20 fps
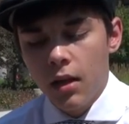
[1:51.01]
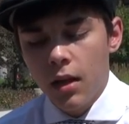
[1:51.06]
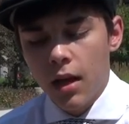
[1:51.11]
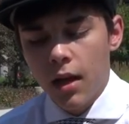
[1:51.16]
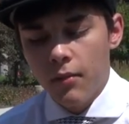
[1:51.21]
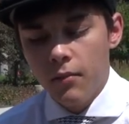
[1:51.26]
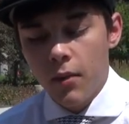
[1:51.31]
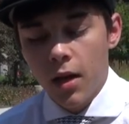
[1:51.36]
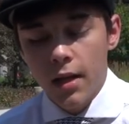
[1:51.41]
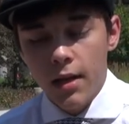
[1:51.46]

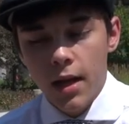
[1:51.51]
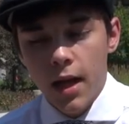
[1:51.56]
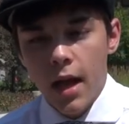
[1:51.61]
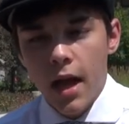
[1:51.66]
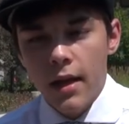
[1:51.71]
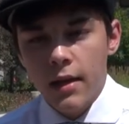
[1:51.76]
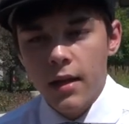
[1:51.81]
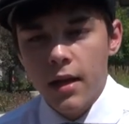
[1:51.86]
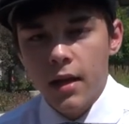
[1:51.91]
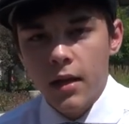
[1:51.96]
on
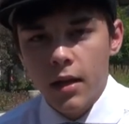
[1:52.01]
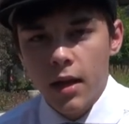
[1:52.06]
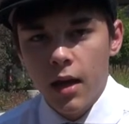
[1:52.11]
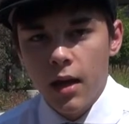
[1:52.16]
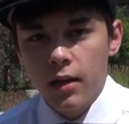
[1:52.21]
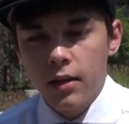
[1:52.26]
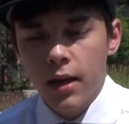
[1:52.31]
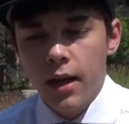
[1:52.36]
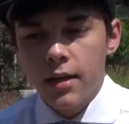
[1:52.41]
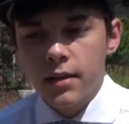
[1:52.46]
Monday, I think
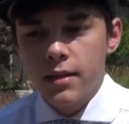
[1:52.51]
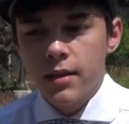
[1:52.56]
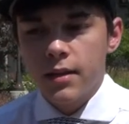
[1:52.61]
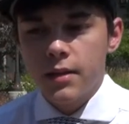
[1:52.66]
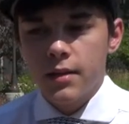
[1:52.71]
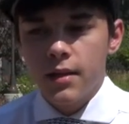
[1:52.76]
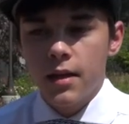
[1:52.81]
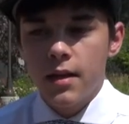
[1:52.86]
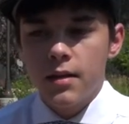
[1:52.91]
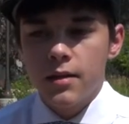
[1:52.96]
uh,
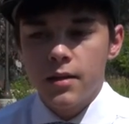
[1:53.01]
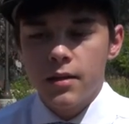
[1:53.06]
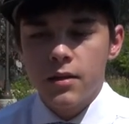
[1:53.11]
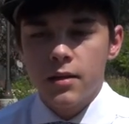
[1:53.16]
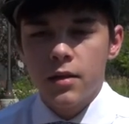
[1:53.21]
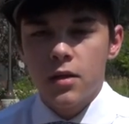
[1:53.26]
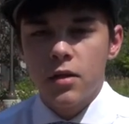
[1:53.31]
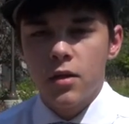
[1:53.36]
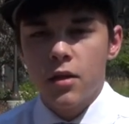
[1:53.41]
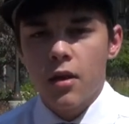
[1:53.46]
Lansing
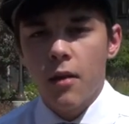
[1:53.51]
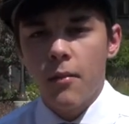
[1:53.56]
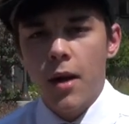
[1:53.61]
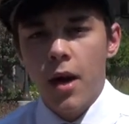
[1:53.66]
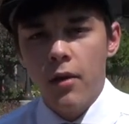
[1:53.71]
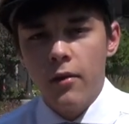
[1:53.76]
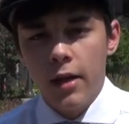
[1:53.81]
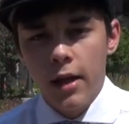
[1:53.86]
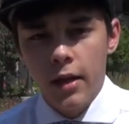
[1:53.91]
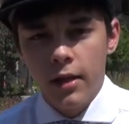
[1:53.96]
citizens should come
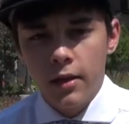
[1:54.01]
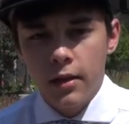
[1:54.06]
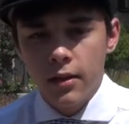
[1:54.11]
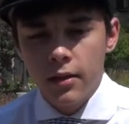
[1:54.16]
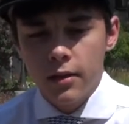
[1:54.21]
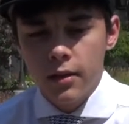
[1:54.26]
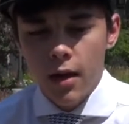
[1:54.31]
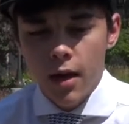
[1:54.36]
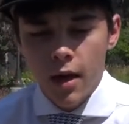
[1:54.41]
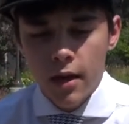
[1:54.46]
out and
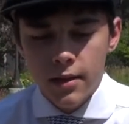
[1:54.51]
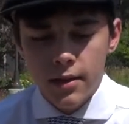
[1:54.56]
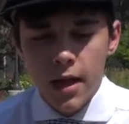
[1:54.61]
uh,